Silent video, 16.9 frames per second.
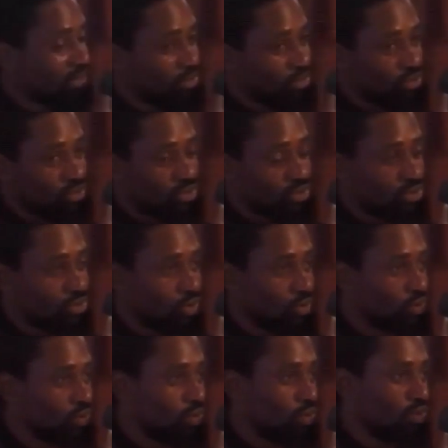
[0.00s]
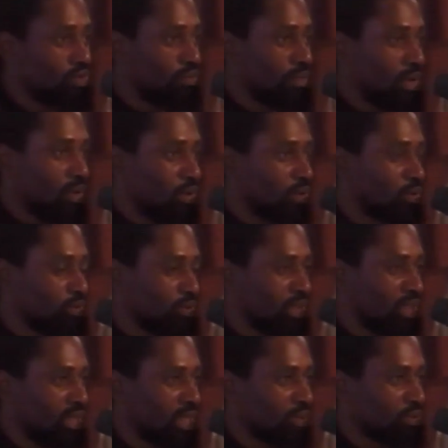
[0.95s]
to talk to one of my uncle,
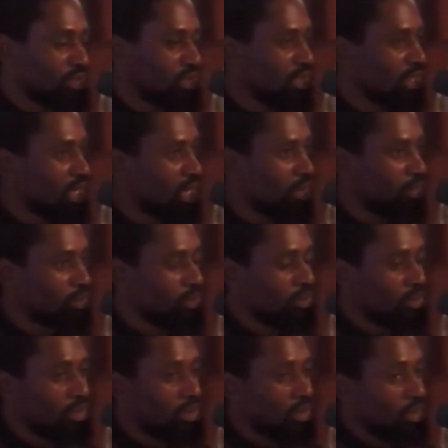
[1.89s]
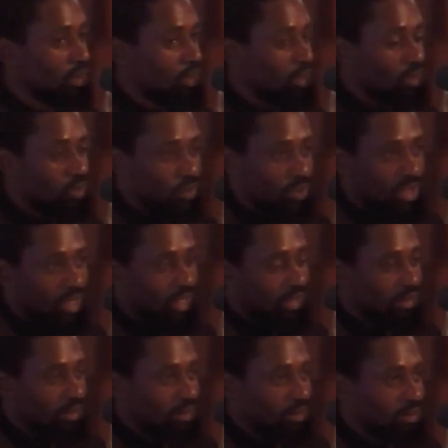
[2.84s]
then I'll see how we can
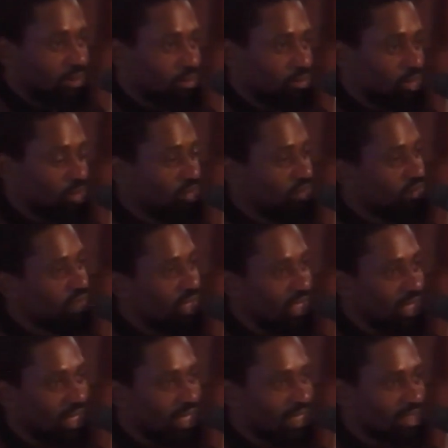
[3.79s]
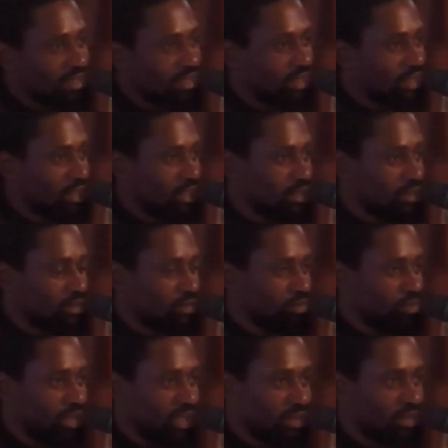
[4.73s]
maybe finalize the case.
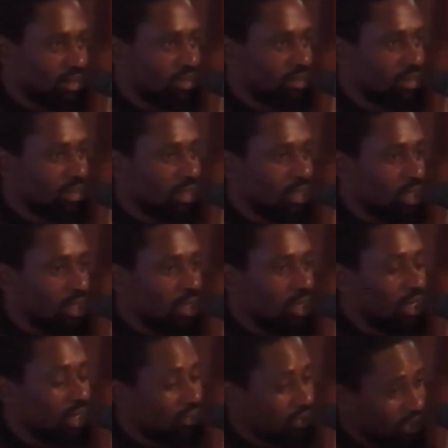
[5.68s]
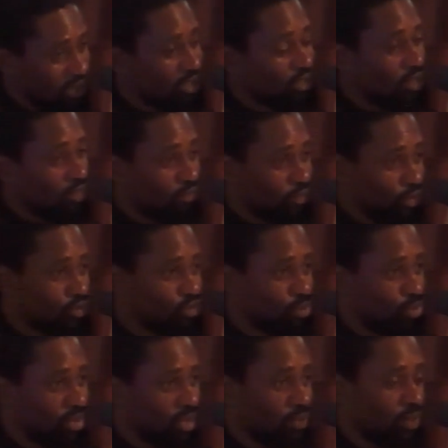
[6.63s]
But I was thinking of going to
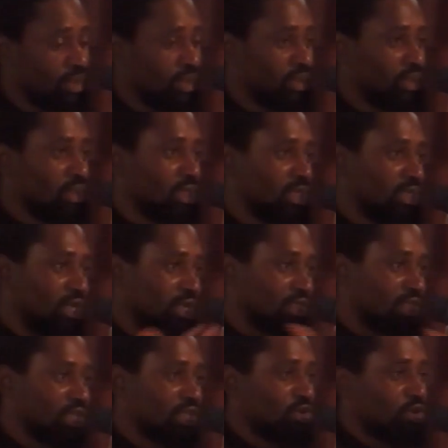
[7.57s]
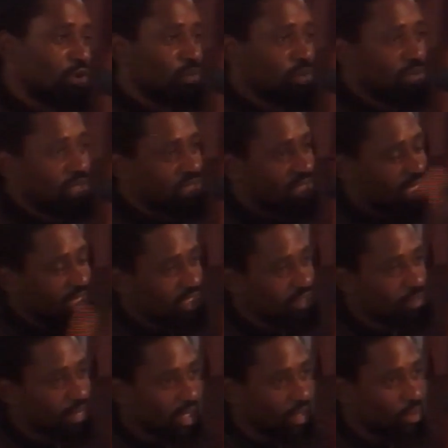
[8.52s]
Benue, then thinking of maybe sending
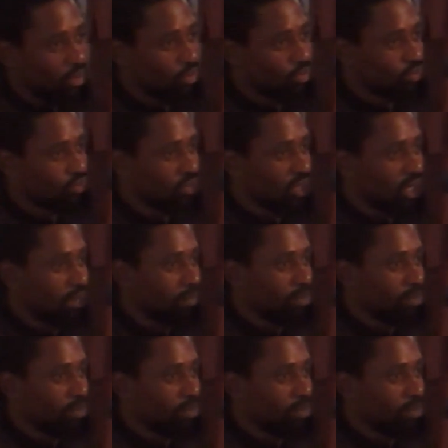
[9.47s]
my uncle to that